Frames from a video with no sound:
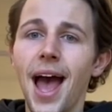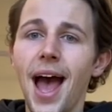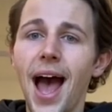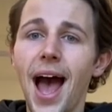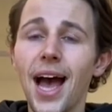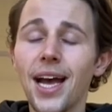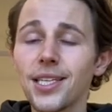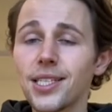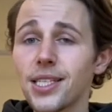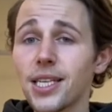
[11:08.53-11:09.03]

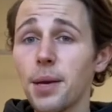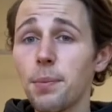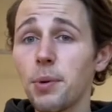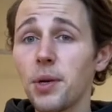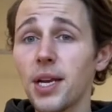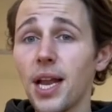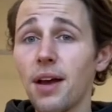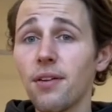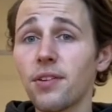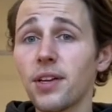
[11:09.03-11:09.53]
As Skipper
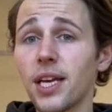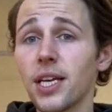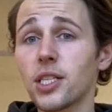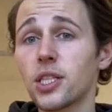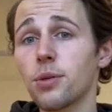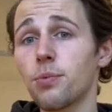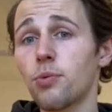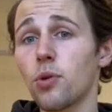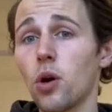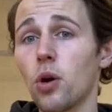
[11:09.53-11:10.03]
navigates
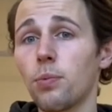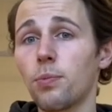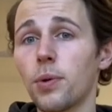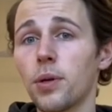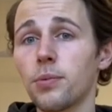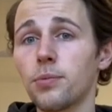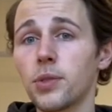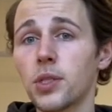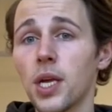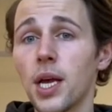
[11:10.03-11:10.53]
the
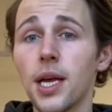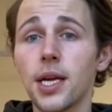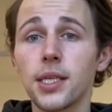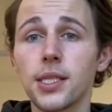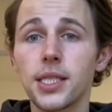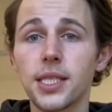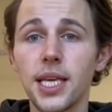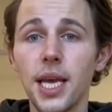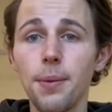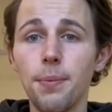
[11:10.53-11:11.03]
problems,
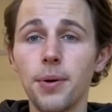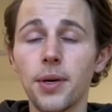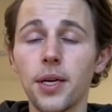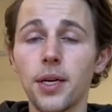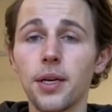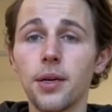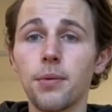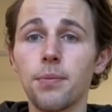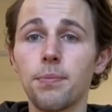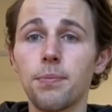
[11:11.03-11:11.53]

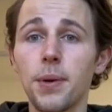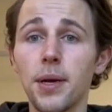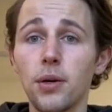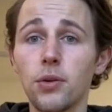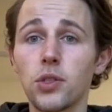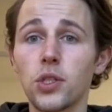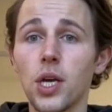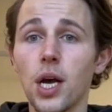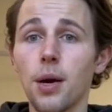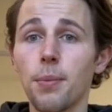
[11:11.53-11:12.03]
Skipper
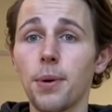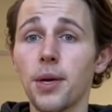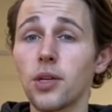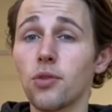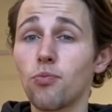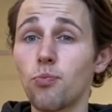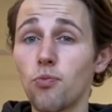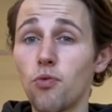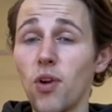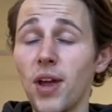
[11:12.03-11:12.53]
builds up a
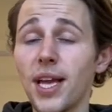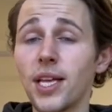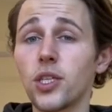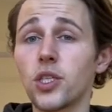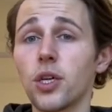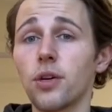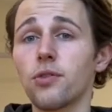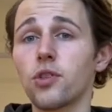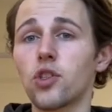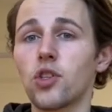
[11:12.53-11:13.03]
range
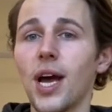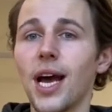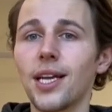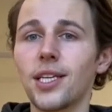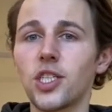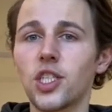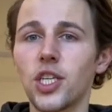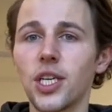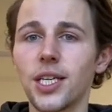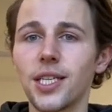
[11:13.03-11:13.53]
of
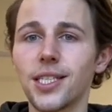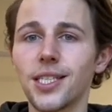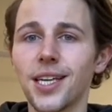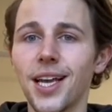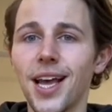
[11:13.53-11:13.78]
strategies,